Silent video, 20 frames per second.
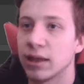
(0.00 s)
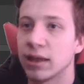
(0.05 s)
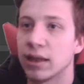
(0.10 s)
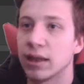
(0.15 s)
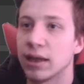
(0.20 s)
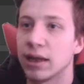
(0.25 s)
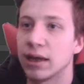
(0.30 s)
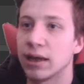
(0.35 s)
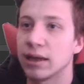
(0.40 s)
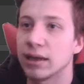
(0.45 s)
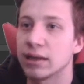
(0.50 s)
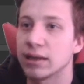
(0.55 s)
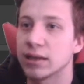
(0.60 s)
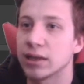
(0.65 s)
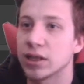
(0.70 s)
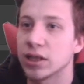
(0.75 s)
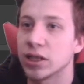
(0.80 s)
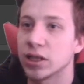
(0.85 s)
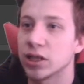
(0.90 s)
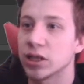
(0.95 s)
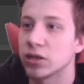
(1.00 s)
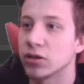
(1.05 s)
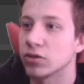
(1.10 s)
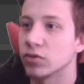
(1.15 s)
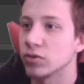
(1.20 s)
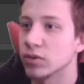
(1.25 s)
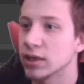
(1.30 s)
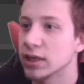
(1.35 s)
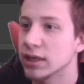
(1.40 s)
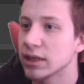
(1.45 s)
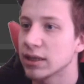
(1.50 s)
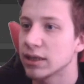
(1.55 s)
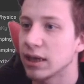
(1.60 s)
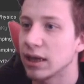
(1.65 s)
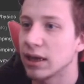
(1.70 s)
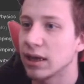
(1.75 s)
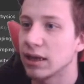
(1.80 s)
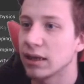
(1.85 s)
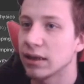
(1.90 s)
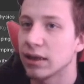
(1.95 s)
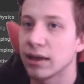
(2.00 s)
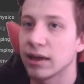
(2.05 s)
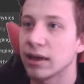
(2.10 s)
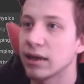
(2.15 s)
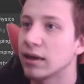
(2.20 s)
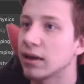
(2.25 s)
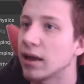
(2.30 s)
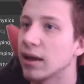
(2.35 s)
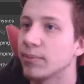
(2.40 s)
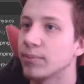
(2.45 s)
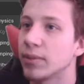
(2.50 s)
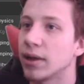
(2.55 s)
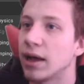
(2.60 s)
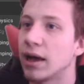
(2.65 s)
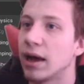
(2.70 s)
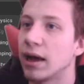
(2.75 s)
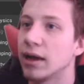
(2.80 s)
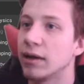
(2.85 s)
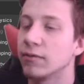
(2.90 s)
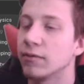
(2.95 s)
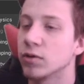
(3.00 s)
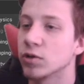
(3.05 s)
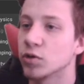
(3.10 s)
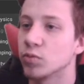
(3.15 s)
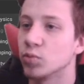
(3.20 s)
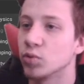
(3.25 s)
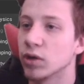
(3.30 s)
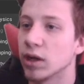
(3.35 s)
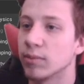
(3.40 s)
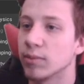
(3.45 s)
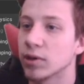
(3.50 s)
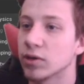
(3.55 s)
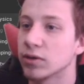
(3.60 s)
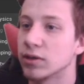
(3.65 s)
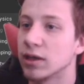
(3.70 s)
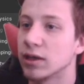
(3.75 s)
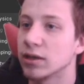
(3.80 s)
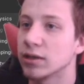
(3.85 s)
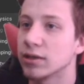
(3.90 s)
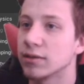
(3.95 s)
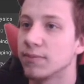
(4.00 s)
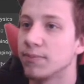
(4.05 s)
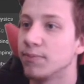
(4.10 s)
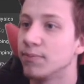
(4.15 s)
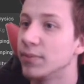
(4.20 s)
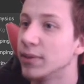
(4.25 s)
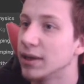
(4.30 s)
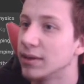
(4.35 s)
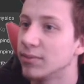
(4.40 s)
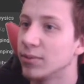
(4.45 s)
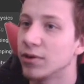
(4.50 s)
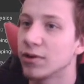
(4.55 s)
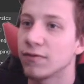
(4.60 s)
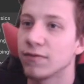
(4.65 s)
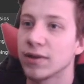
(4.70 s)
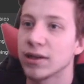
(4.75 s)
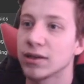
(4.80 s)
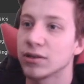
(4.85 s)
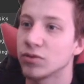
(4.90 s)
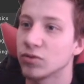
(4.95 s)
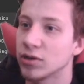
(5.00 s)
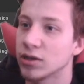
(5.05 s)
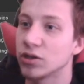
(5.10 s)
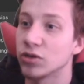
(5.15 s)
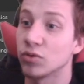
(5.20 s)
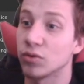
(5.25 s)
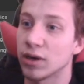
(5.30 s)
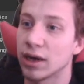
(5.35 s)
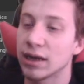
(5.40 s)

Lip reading: Let's change it to lit and again apply Vox Boolean because there is a bit more things you can do.